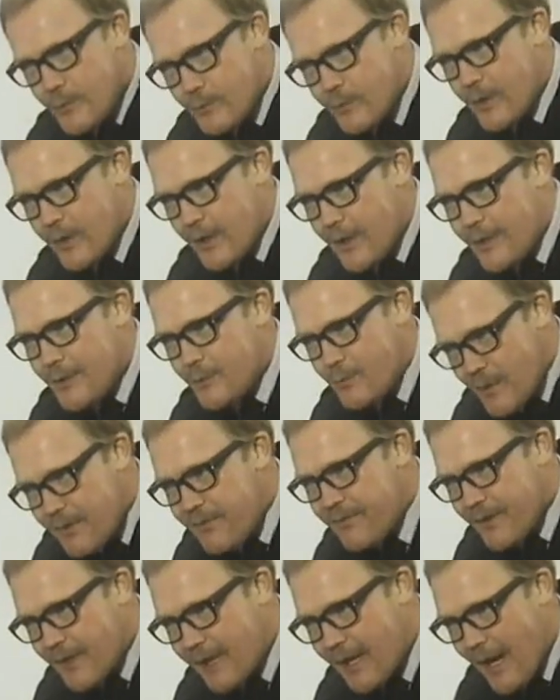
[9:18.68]
a word
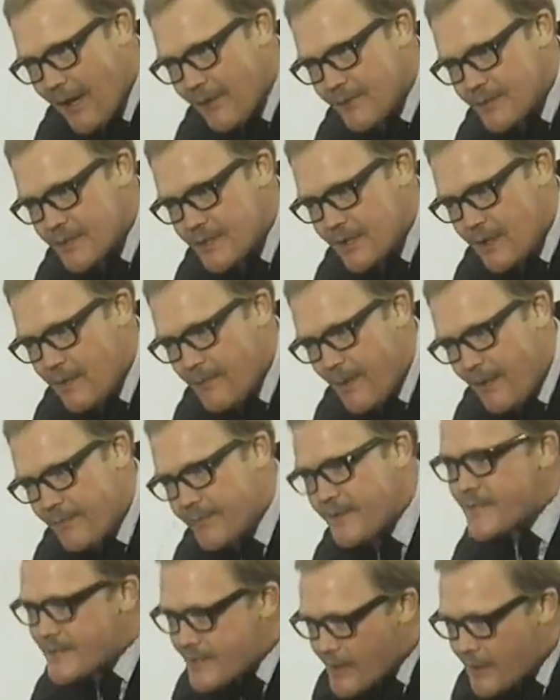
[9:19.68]
with the council
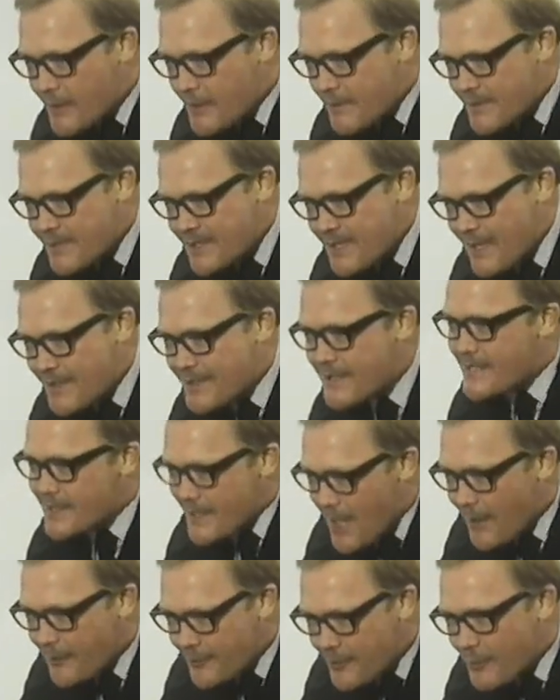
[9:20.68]
about the
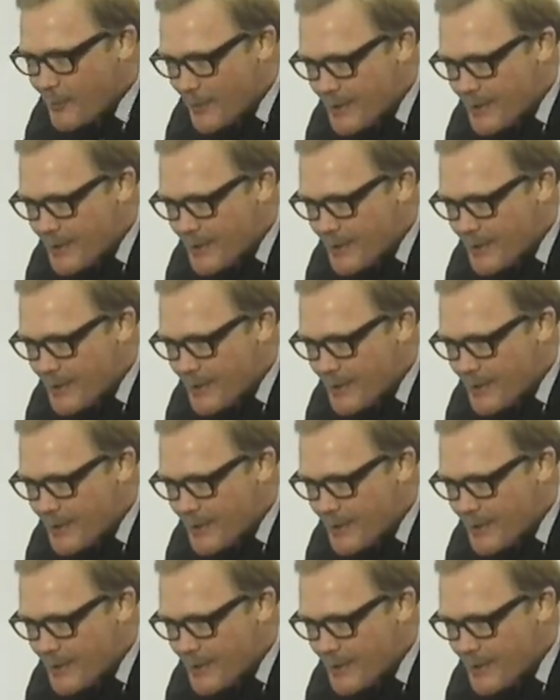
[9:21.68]
circumstances under